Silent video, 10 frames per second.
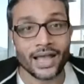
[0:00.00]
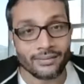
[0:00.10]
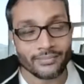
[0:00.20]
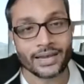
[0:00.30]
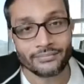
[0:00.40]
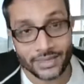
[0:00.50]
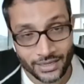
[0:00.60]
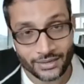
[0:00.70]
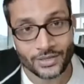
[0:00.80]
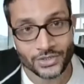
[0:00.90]
And we
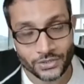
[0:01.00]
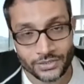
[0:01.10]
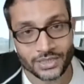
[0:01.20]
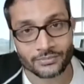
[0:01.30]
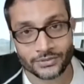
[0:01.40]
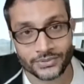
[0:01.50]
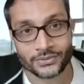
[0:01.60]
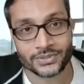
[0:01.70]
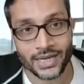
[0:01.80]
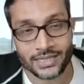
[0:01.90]
are also looking for
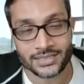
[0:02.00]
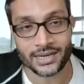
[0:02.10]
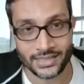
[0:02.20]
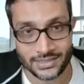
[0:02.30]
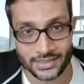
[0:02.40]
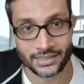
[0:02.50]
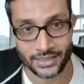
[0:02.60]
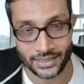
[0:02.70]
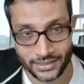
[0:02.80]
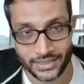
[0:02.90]
few sales guys
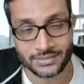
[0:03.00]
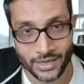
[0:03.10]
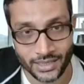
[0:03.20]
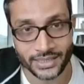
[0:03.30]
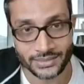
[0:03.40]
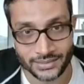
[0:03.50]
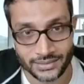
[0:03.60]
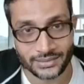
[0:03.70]
in these markets.